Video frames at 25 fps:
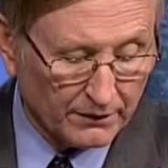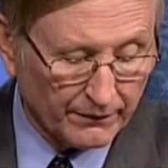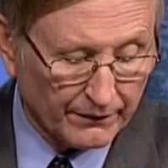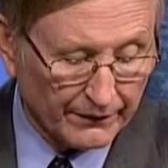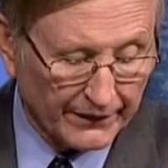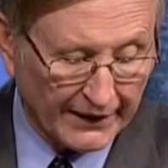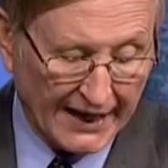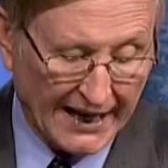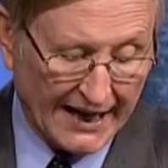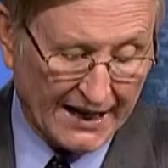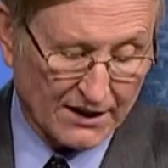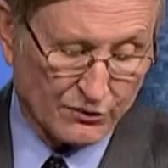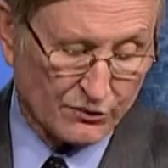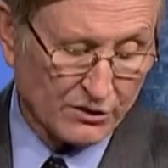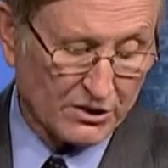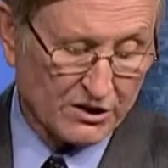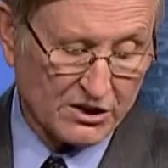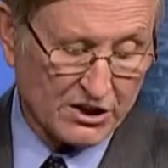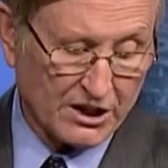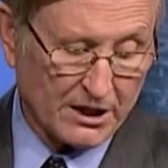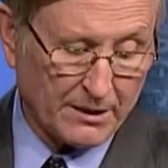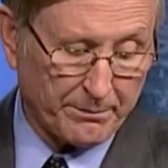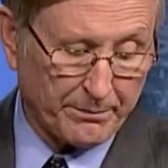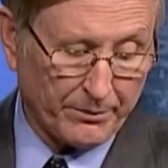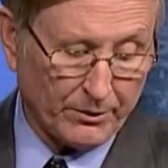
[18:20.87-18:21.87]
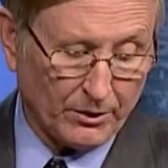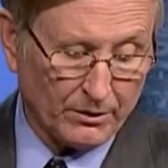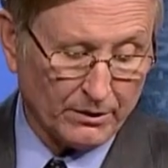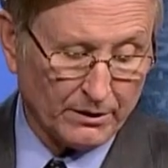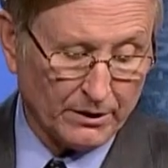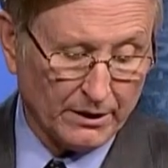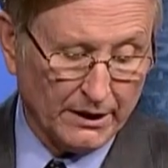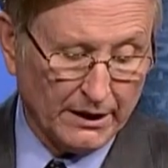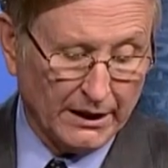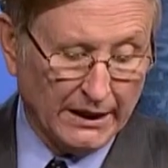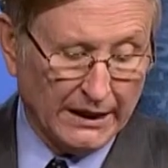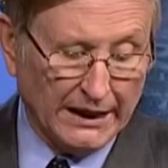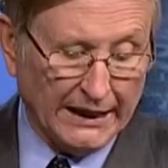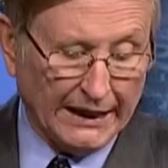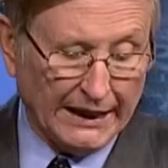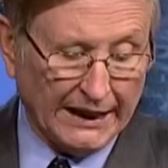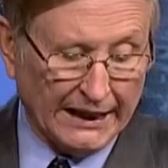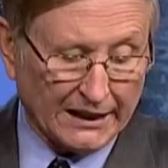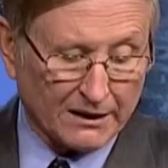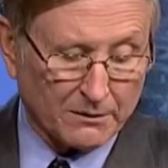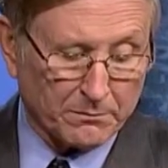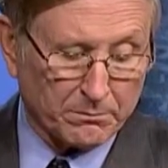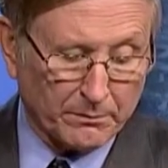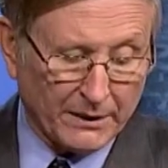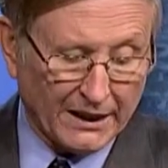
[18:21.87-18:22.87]
The answer is simple.
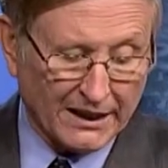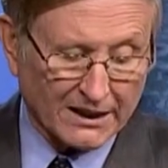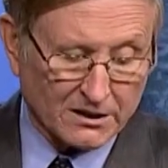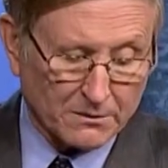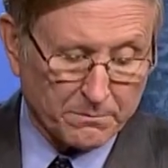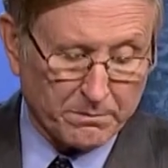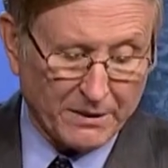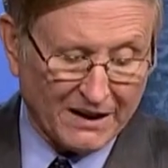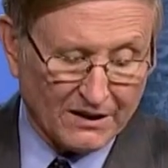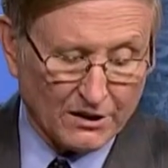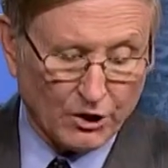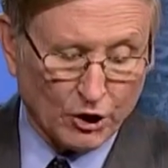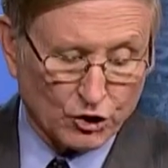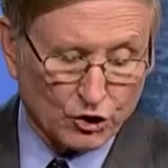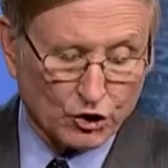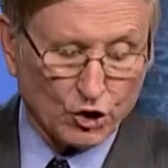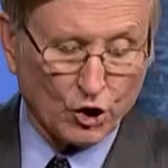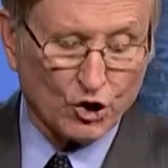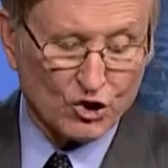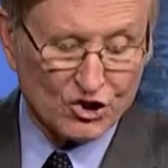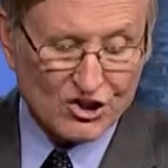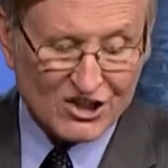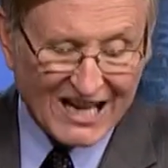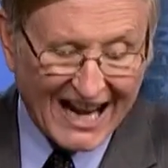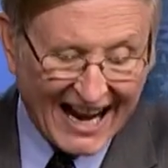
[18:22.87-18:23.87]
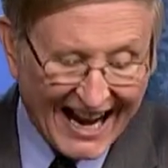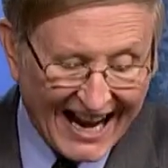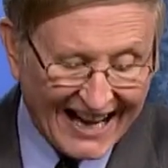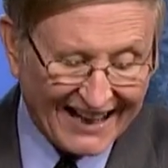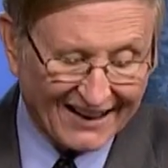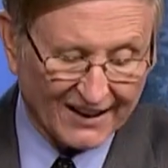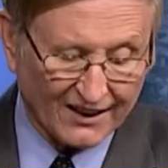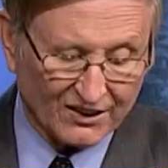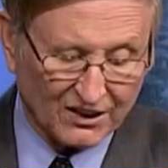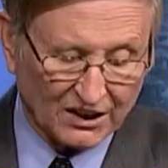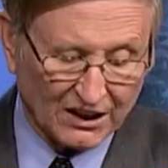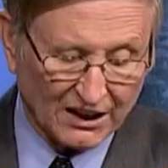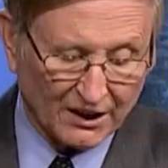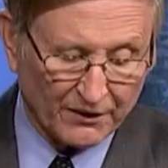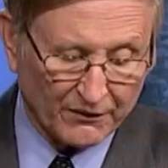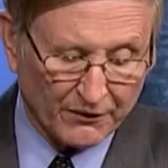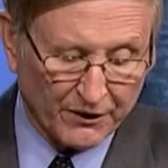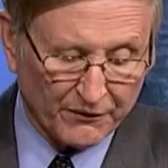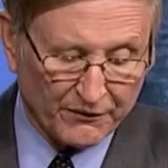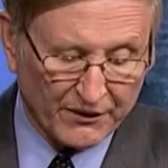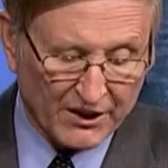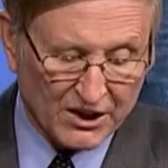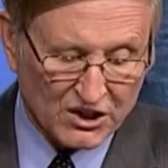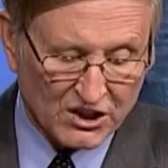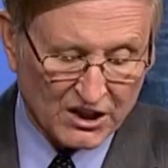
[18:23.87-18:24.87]
It must be the totality of the
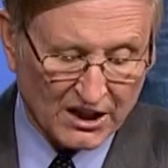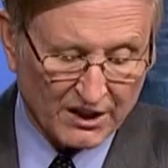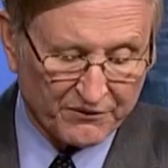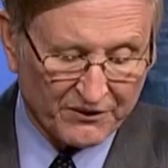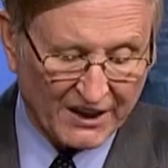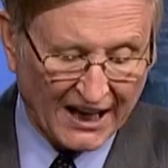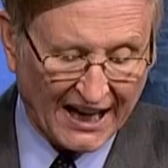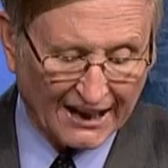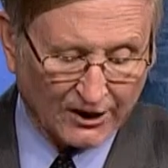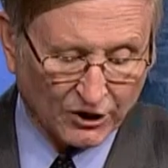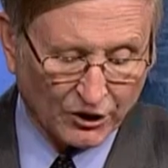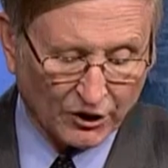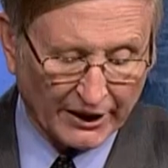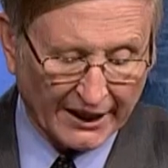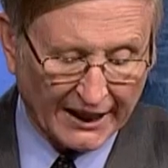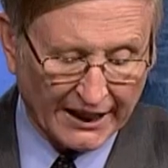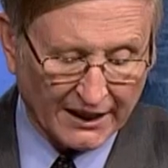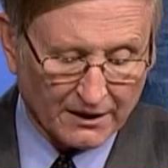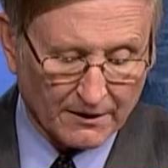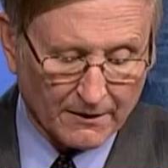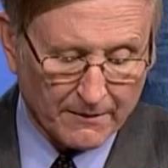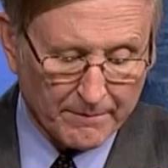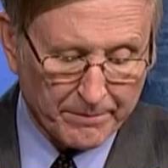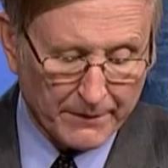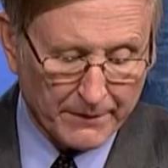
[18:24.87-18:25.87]
vision of Daniel 8,